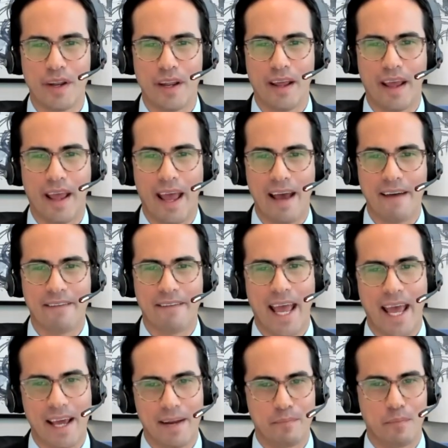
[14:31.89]
have
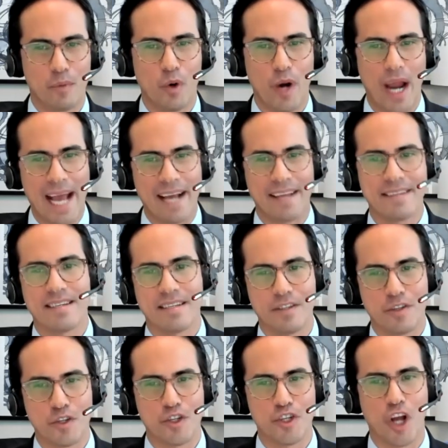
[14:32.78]
had more access
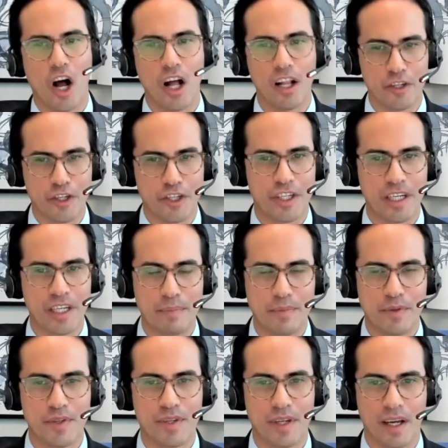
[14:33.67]
to
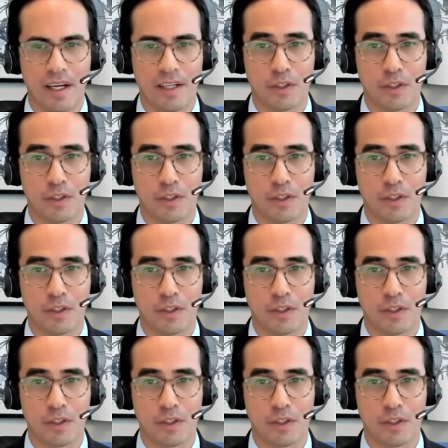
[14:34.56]
scholarships,